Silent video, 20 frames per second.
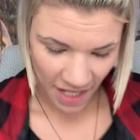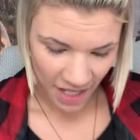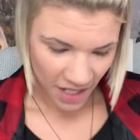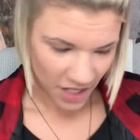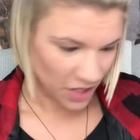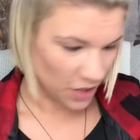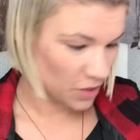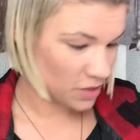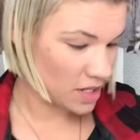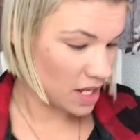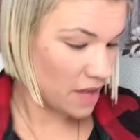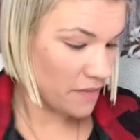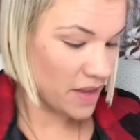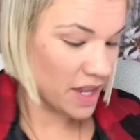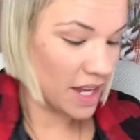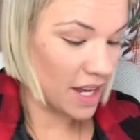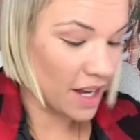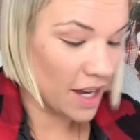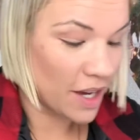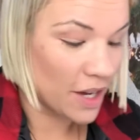You're saving
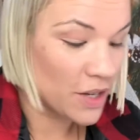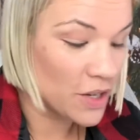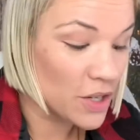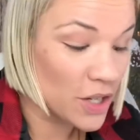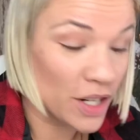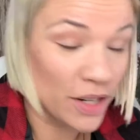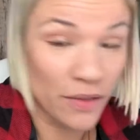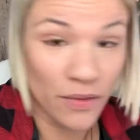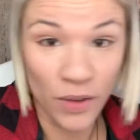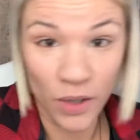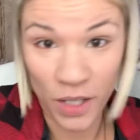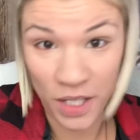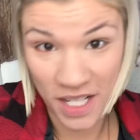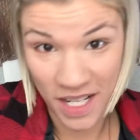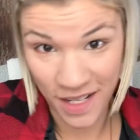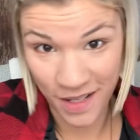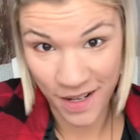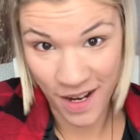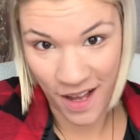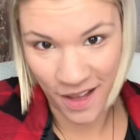
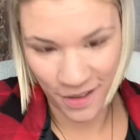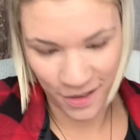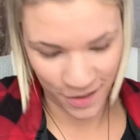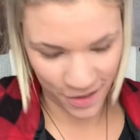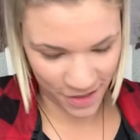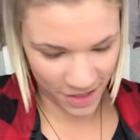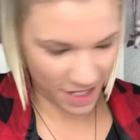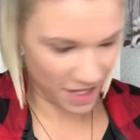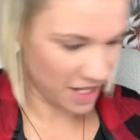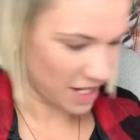$114 in the